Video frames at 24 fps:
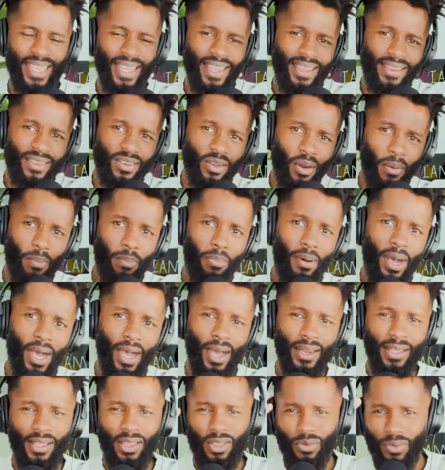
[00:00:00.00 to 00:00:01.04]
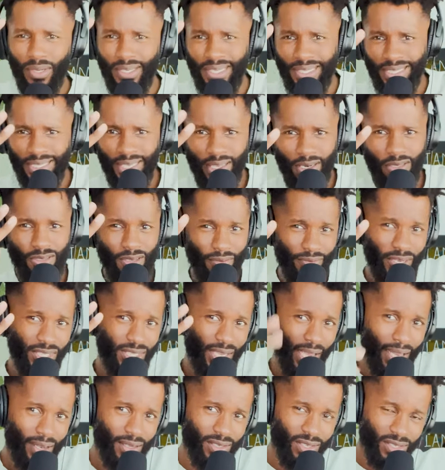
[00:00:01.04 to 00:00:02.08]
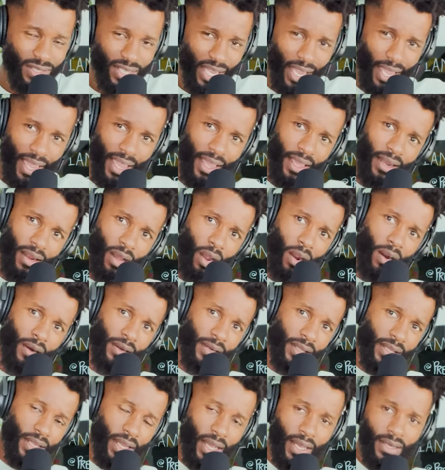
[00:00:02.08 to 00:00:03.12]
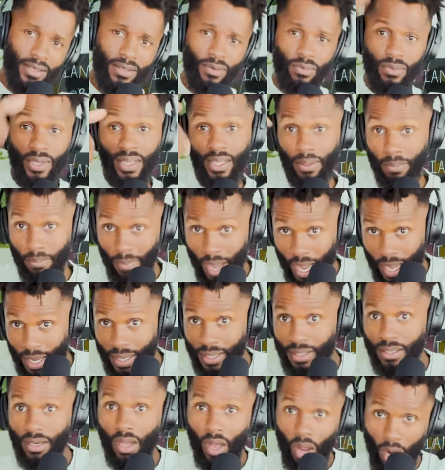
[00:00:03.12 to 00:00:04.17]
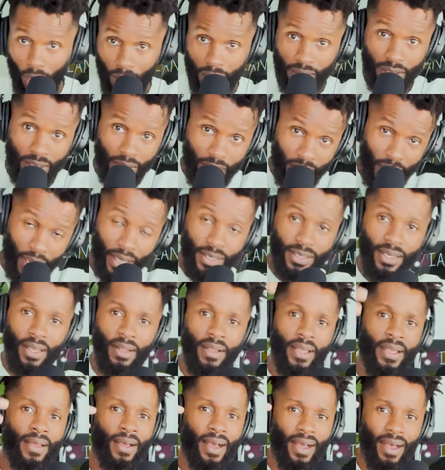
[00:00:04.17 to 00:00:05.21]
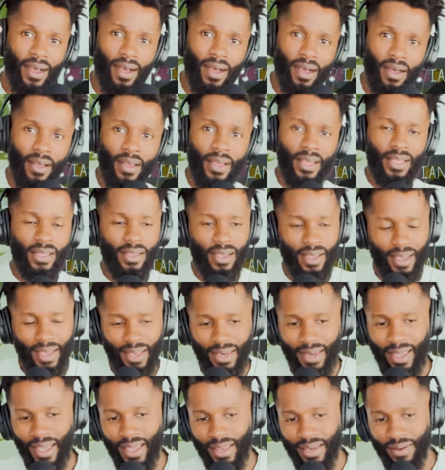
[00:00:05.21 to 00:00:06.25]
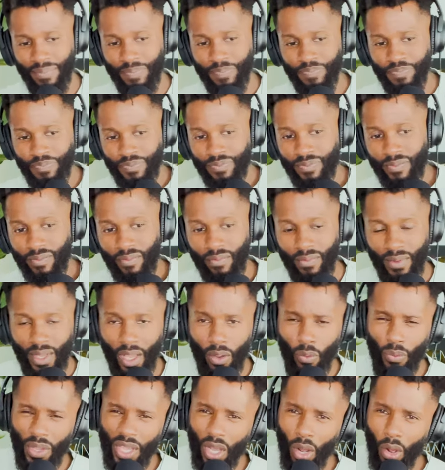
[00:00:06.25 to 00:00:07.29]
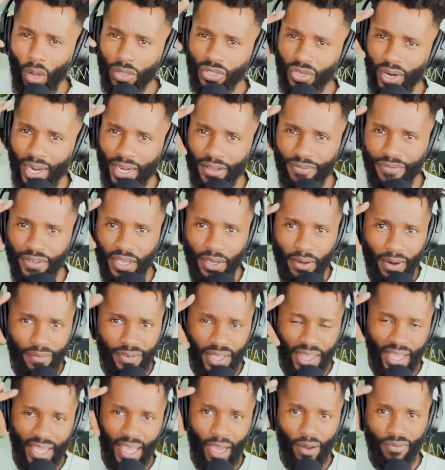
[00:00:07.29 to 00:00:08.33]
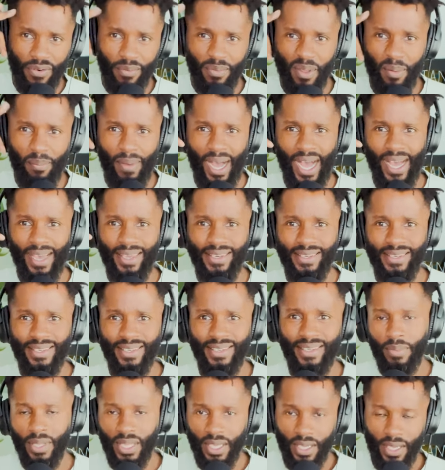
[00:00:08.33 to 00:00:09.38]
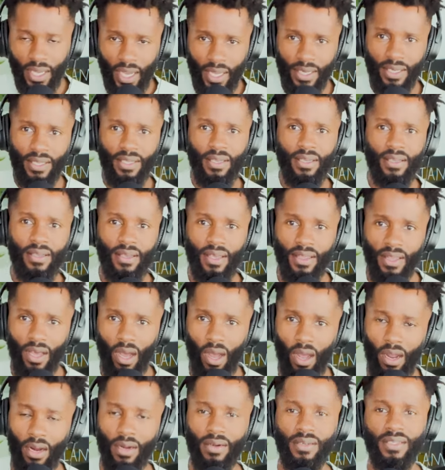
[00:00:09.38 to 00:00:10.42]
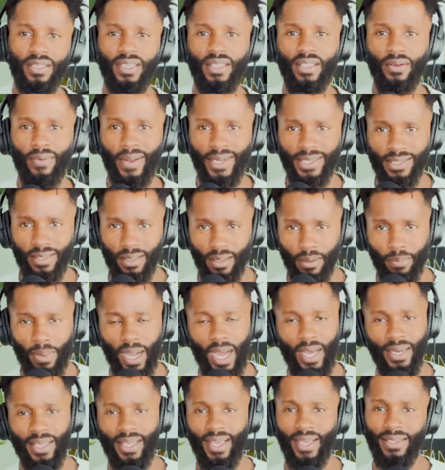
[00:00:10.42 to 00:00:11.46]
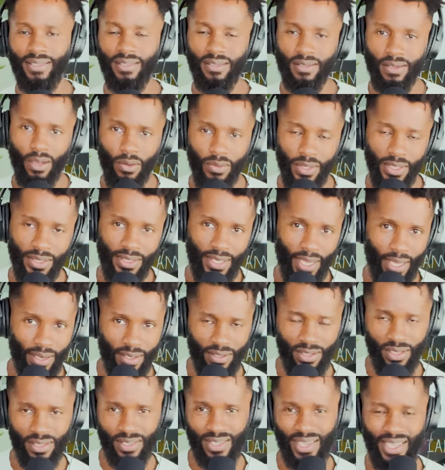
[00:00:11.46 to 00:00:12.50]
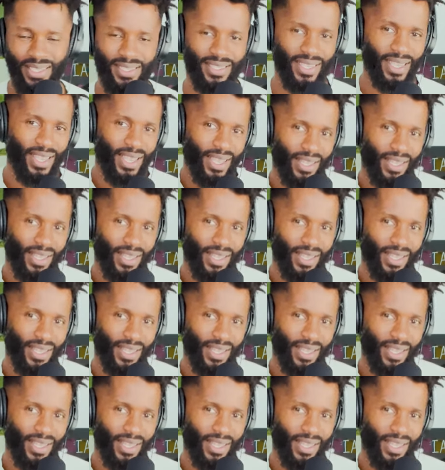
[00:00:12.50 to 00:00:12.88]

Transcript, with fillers: Get in your body. Three centers of intelligence: head, heart, gut. Really, mind, heart, gut. Uh, and and we all try to figure everything out from the mind, but the gut and the heart and the rest of the body has its own intelligence. Let's